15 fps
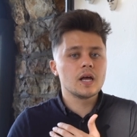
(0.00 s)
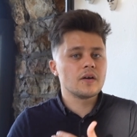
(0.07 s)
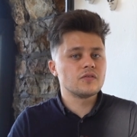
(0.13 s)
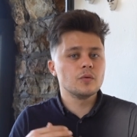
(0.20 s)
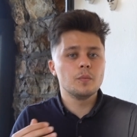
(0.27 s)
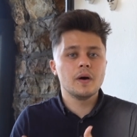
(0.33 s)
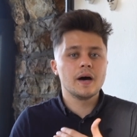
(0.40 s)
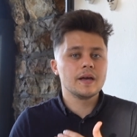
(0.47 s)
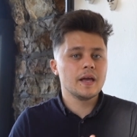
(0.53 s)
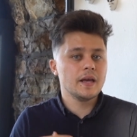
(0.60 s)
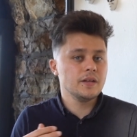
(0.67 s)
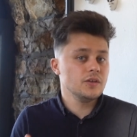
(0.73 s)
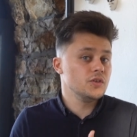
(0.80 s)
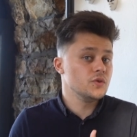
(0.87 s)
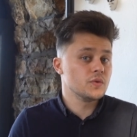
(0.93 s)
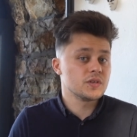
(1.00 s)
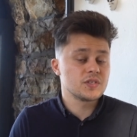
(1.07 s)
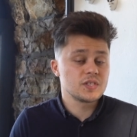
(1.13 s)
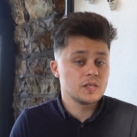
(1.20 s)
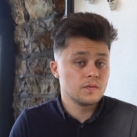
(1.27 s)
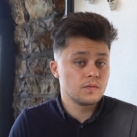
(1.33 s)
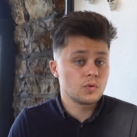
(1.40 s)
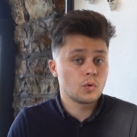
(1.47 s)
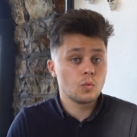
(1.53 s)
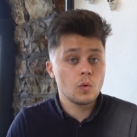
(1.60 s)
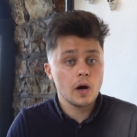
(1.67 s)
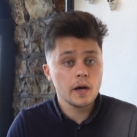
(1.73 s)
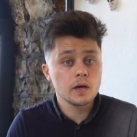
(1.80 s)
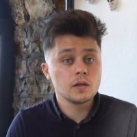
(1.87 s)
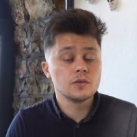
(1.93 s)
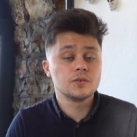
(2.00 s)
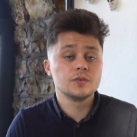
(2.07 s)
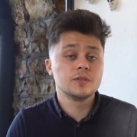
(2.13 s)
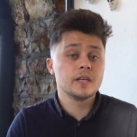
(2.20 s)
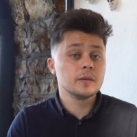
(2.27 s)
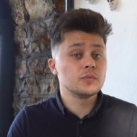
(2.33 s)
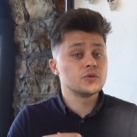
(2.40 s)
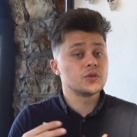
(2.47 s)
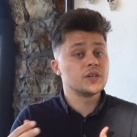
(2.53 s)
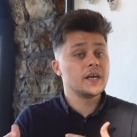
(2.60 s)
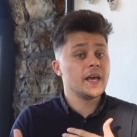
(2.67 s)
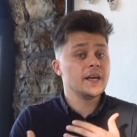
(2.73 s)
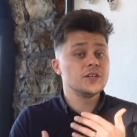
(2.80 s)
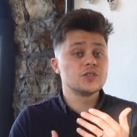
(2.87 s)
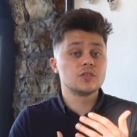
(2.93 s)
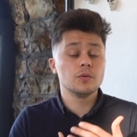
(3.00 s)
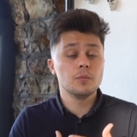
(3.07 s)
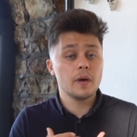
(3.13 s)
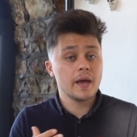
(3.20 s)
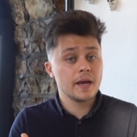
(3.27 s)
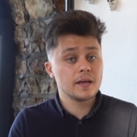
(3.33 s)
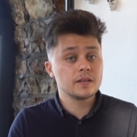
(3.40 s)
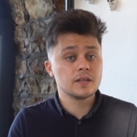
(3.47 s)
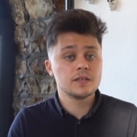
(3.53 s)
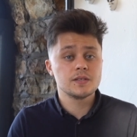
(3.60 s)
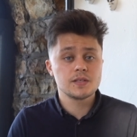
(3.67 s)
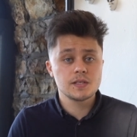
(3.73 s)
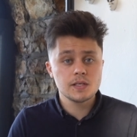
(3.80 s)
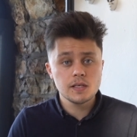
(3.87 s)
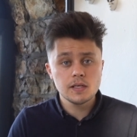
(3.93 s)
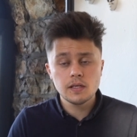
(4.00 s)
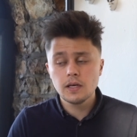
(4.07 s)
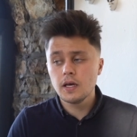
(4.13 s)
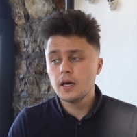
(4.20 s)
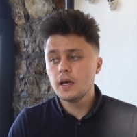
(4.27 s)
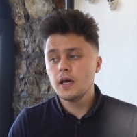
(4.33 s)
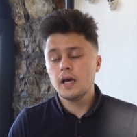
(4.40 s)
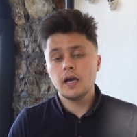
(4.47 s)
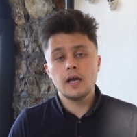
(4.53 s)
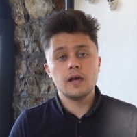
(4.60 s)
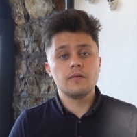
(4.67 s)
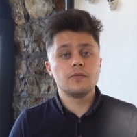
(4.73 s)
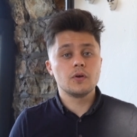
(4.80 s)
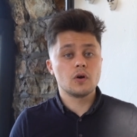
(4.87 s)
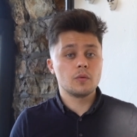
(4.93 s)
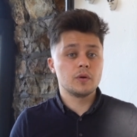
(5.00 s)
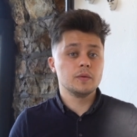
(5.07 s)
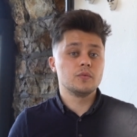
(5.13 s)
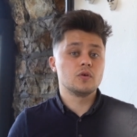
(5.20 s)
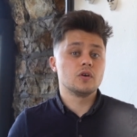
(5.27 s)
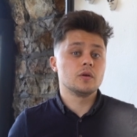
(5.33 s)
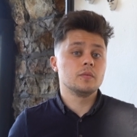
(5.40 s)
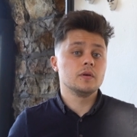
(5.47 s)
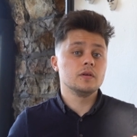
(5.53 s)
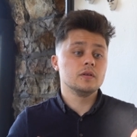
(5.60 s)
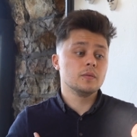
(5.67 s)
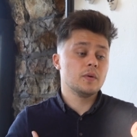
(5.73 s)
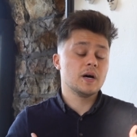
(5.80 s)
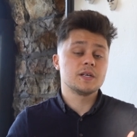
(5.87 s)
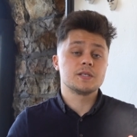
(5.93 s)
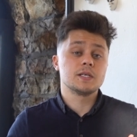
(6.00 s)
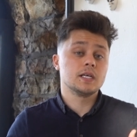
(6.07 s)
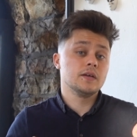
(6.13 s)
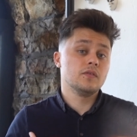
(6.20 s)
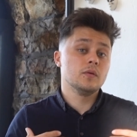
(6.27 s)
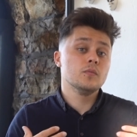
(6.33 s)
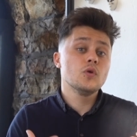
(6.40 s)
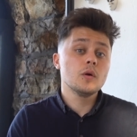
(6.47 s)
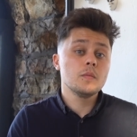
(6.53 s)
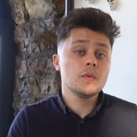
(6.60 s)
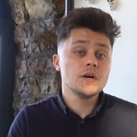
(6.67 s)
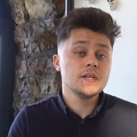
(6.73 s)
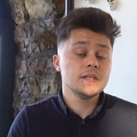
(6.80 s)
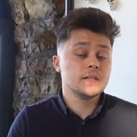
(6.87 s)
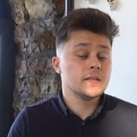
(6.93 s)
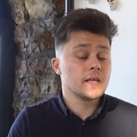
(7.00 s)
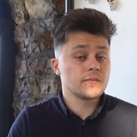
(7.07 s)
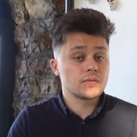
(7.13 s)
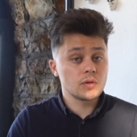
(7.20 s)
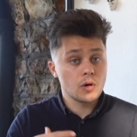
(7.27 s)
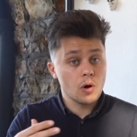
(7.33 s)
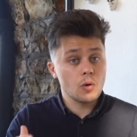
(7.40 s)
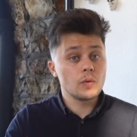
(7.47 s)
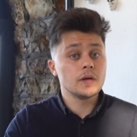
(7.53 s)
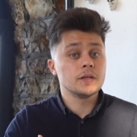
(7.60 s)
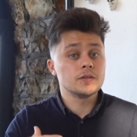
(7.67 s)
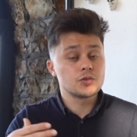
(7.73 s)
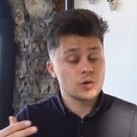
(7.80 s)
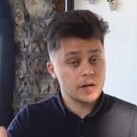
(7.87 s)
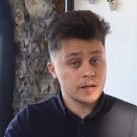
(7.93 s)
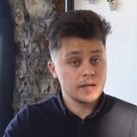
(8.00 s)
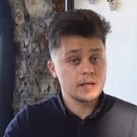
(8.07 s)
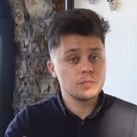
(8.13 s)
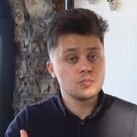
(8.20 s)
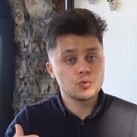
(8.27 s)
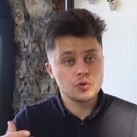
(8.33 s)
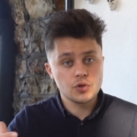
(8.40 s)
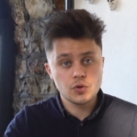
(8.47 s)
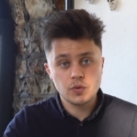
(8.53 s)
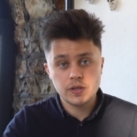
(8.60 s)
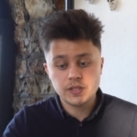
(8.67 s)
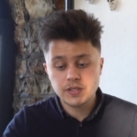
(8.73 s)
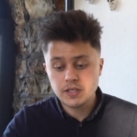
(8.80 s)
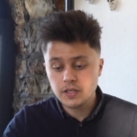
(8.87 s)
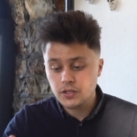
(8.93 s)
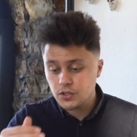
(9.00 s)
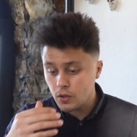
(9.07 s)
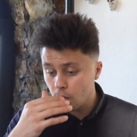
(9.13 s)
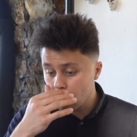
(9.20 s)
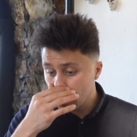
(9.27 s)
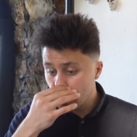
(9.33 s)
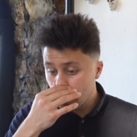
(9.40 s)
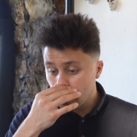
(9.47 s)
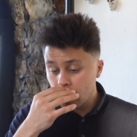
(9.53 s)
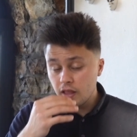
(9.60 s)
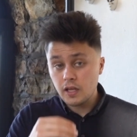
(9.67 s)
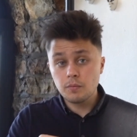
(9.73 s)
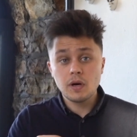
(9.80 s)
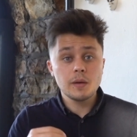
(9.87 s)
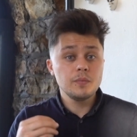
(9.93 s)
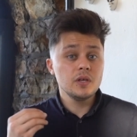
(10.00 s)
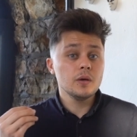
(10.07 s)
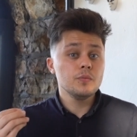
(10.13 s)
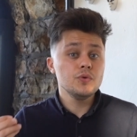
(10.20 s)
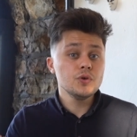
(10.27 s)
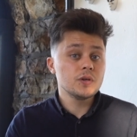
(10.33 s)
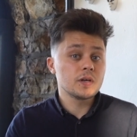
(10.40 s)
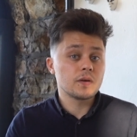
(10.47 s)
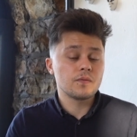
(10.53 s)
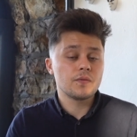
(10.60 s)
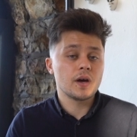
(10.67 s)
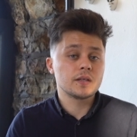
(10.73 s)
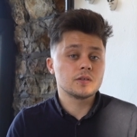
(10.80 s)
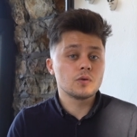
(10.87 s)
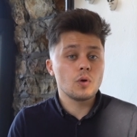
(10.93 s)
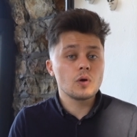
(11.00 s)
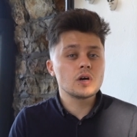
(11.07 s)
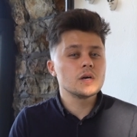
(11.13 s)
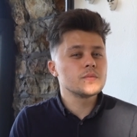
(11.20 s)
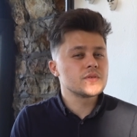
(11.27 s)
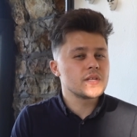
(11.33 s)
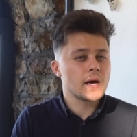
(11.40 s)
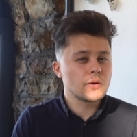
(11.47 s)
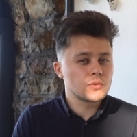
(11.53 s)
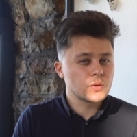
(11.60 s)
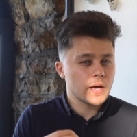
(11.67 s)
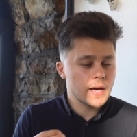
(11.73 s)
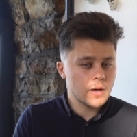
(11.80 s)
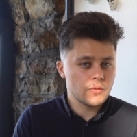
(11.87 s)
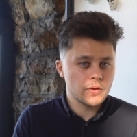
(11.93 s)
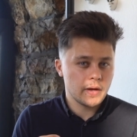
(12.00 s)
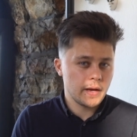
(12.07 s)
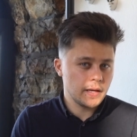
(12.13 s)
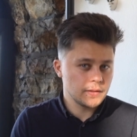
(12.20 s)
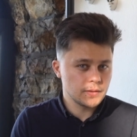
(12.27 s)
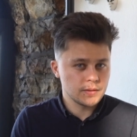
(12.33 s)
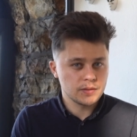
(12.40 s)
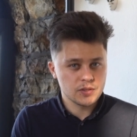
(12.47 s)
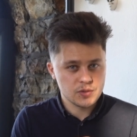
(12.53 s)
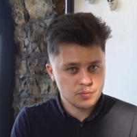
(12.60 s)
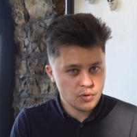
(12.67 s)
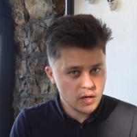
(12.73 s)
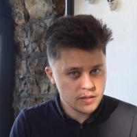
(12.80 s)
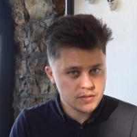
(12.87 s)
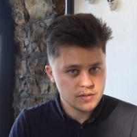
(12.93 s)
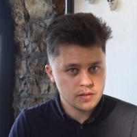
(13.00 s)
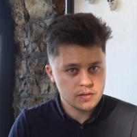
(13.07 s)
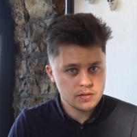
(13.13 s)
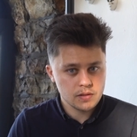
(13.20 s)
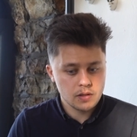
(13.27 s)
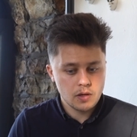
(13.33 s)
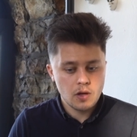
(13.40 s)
have to buy any UST for a while until they're able to gauge demand and see if there are people going to be depositing even more money, then they have to go and try to get more UST. So there might be a muted effect. It all comes down to how they're handling this process.